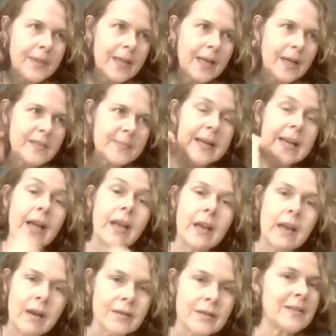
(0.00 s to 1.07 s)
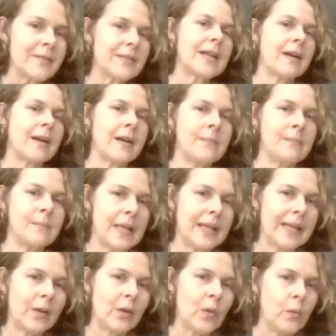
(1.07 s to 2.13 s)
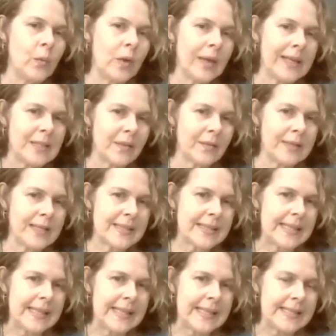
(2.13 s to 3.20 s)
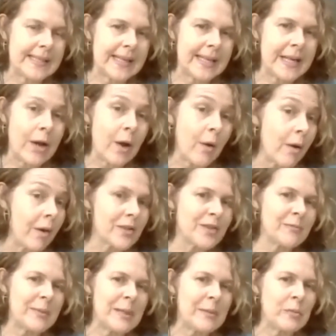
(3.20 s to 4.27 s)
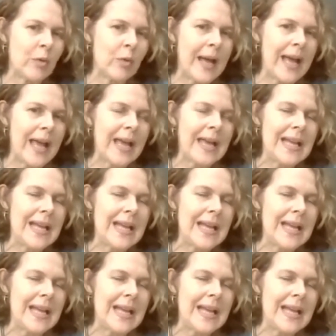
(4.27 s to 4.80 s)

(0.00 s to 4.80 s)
I've spent a lot of time in Cornwall and on the Scillies, and I know a lot of people there.